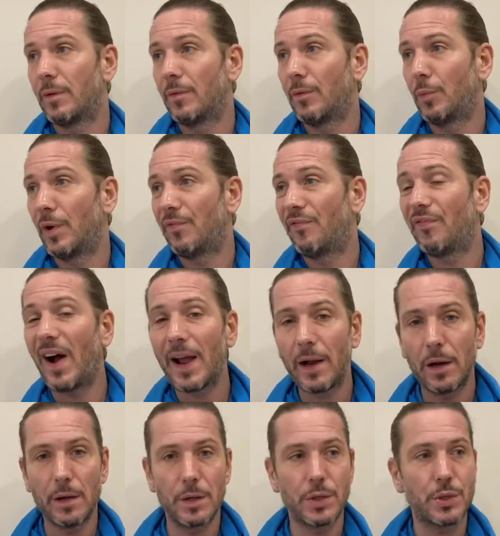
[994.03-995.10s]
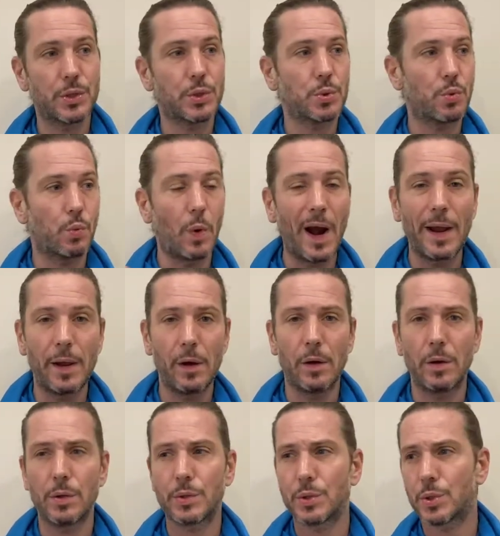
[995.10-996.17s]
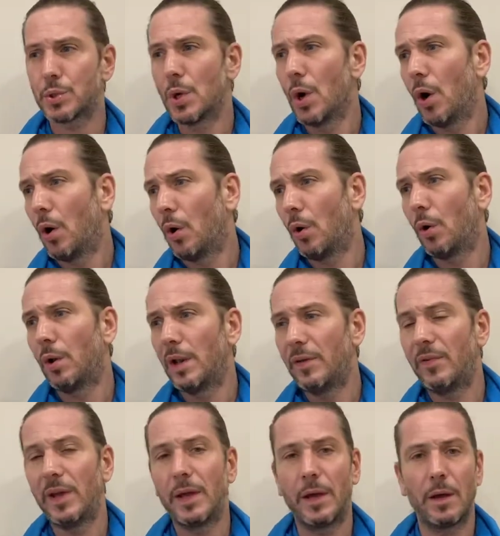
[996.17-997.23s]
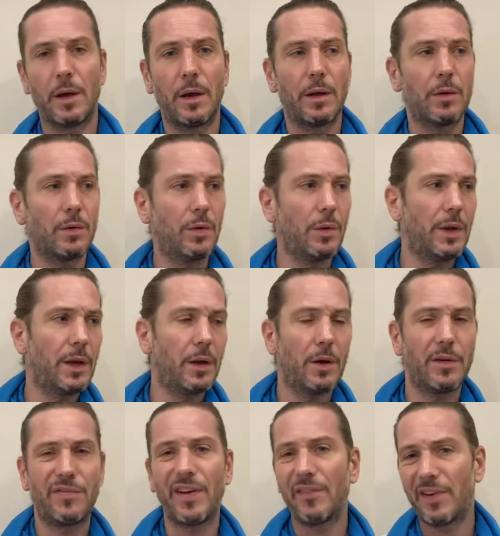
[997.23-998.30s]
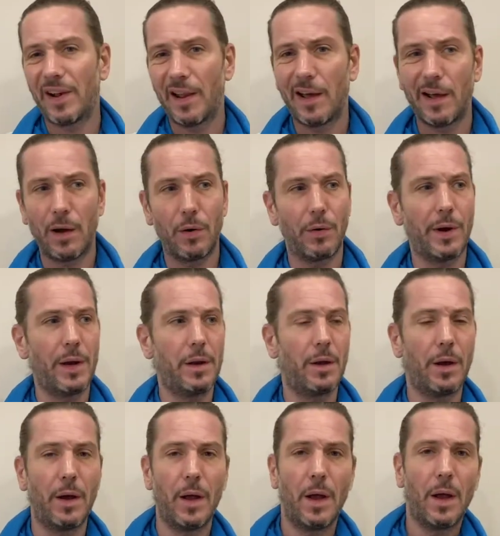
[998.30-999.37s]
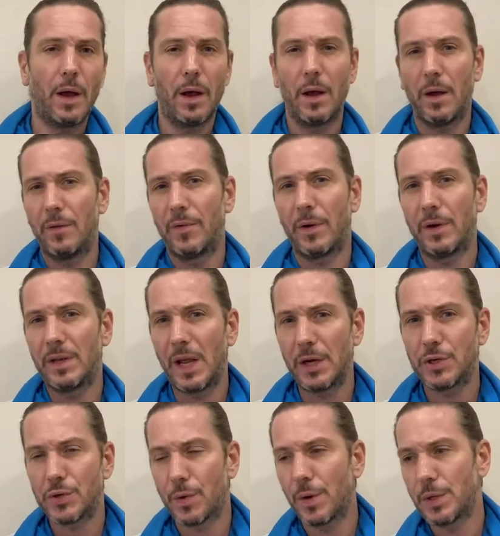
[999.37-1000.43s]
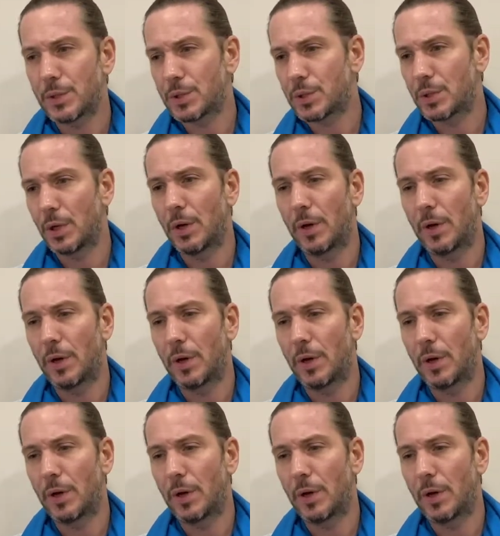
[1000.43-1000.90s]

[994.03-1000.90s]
with violence, riots, or living, I don't know, in a favela or in a very dangerous